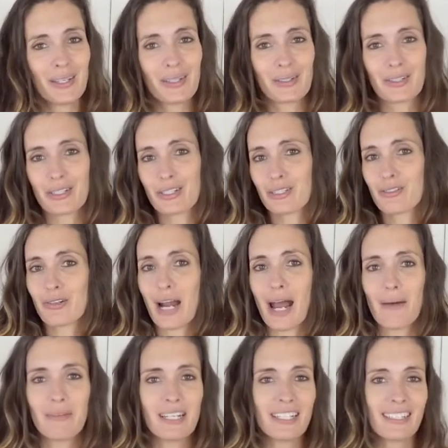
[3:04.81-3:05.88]
You'll just
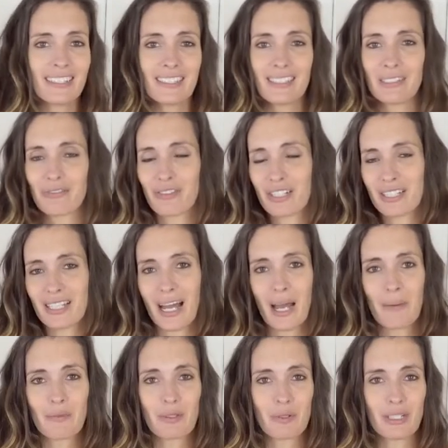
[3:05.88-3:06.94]
grab it different
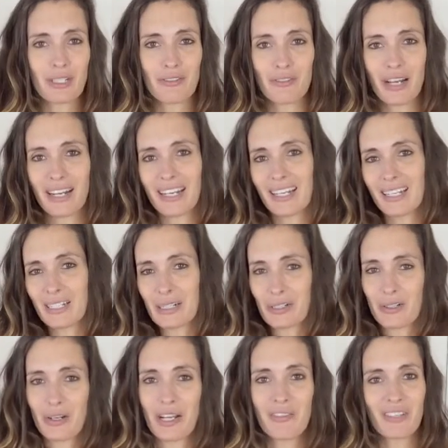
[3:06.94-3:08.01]
times when you're ready and
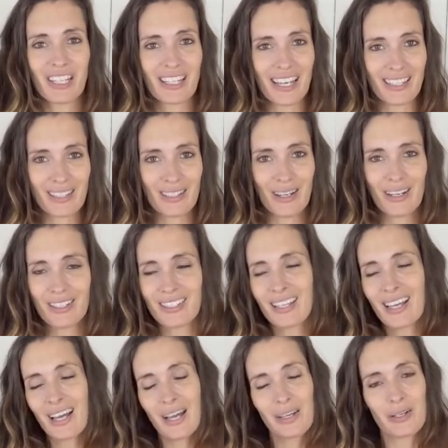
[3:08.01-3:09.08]
you're craving that
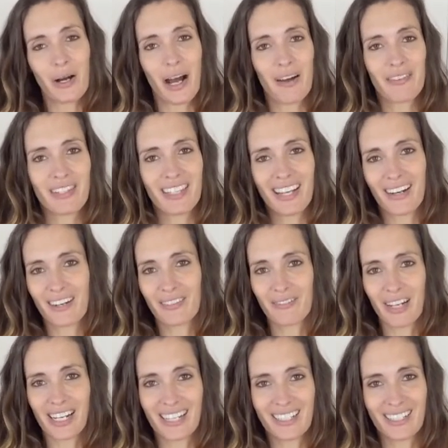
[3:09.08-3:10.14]
sauce. You'll have it there
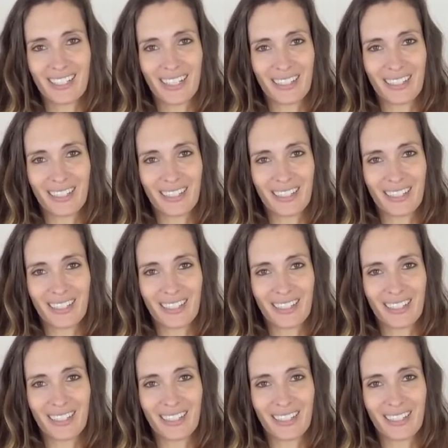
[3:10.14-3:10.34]
and ready to